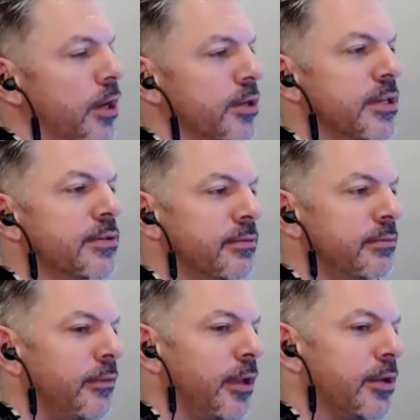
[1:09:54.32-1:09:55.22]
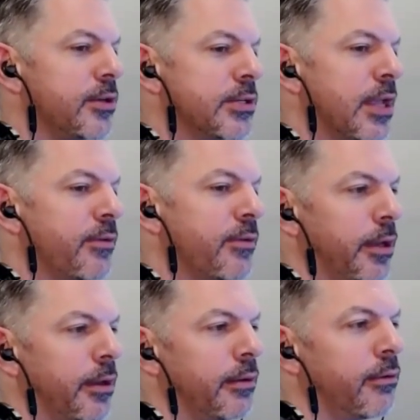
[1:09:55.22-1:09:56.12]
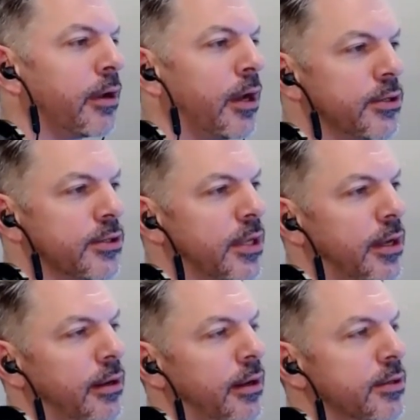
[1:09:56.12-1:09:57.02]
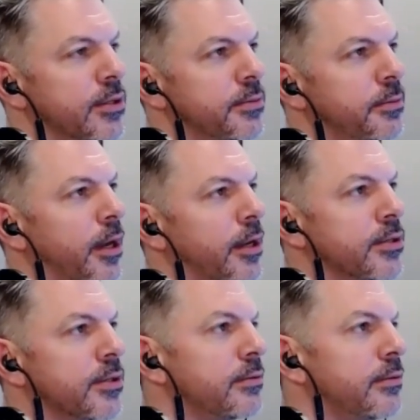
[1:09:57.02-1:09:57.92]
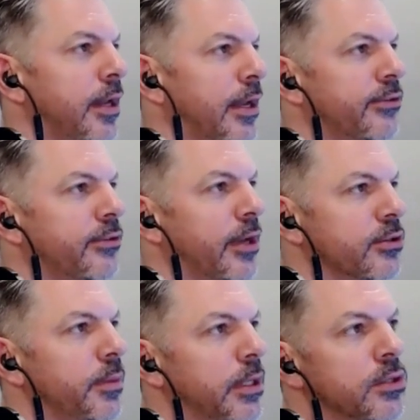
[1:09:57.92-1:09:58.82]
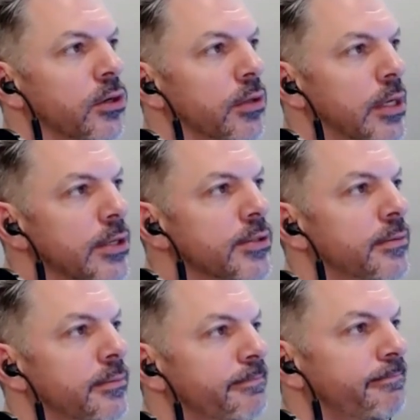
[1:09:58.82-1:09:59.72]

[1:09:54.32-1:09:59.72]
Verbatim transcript: process. You can't just have it be a conscious thought, a conscious practice. It has to actually be internalized